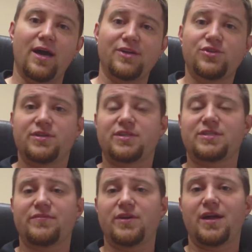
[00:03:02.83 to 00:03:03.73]
I shoot a
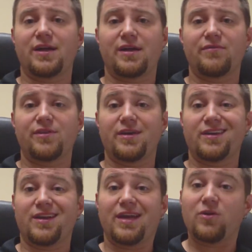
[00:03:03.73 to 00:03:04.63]
679 on
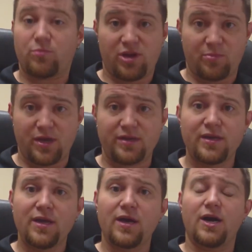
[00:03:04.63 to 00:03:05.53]
everything, and I don't break paint.
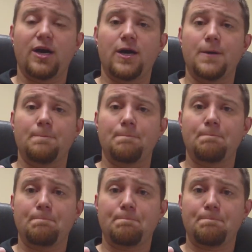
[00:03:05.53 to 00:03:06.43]

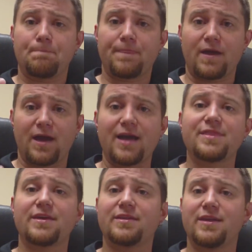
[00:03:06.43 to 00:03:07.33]
I
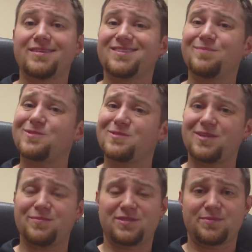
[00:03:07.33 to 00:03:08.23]
think that at some
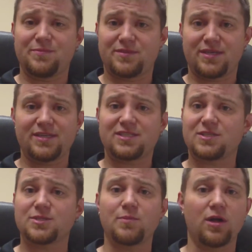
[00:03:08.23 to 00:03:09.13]
size
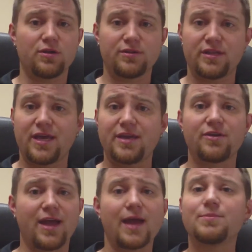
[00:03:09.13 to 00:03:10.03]
smaller than that,
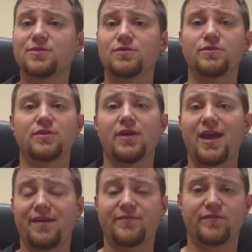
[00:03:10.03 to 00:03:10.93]
you're absolutely going to
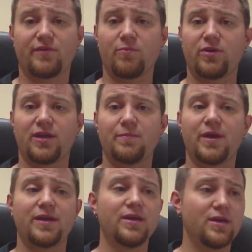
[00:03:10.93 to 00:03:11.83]
have to start breaking
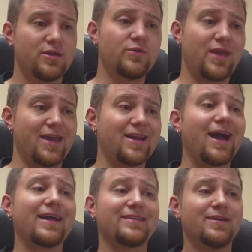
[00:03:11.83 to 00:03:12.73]
paint. You
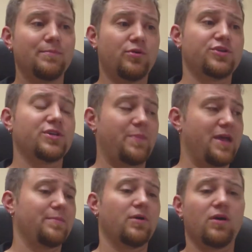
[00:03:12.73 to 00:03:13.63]
cannot push a
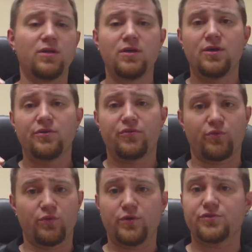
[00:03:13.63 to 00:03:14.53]
paintball
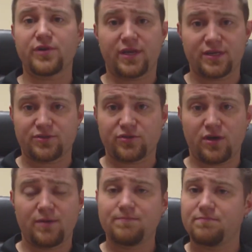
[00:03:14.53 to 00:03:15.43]
through a drinking straw.